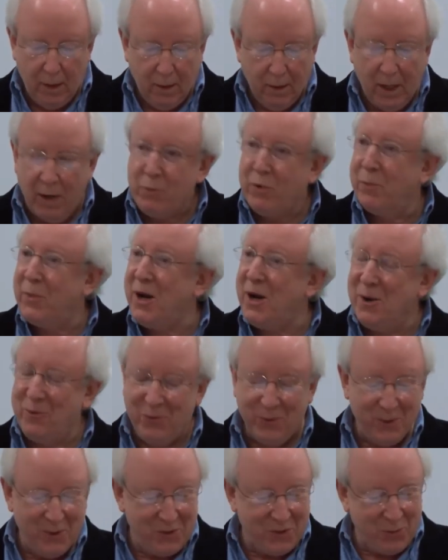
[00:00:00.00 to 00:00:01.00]
I prepared
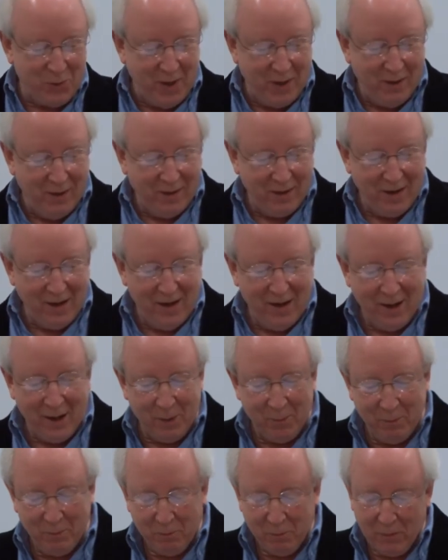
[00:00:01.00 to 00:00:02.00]
for this reading
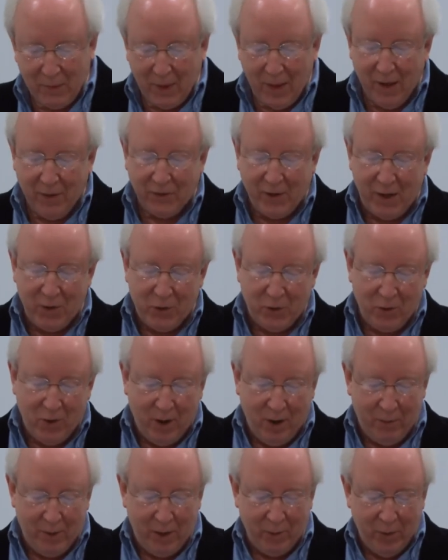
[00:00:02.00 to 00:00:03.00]
um, as I do
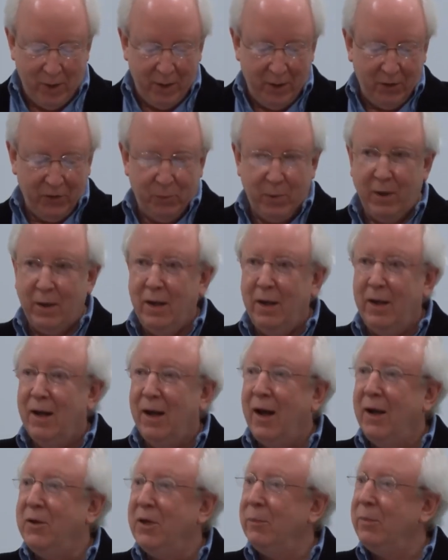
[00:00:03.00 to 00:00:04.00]
all my readings, but
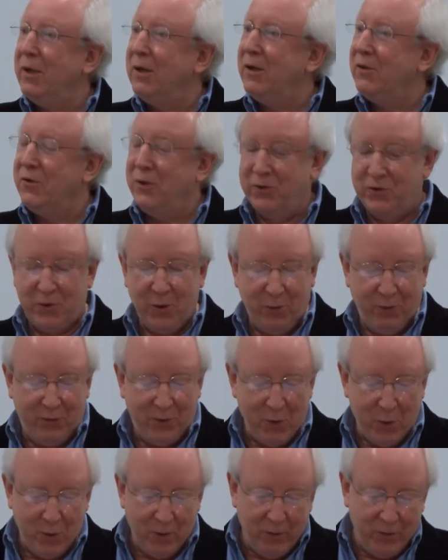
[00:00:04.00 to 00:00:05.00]
I think because there's so
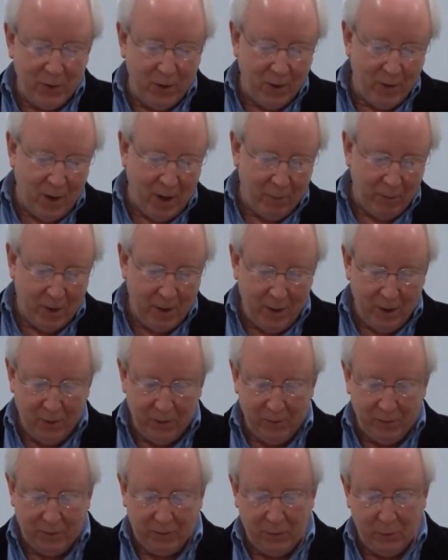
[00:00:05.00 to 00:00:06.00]
few of you, I'm kind
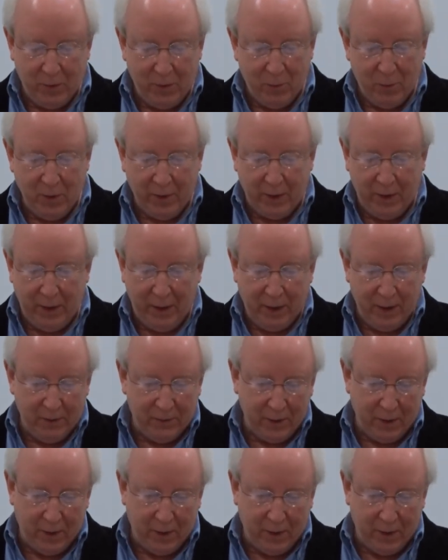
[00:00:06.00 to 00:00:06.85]
of working as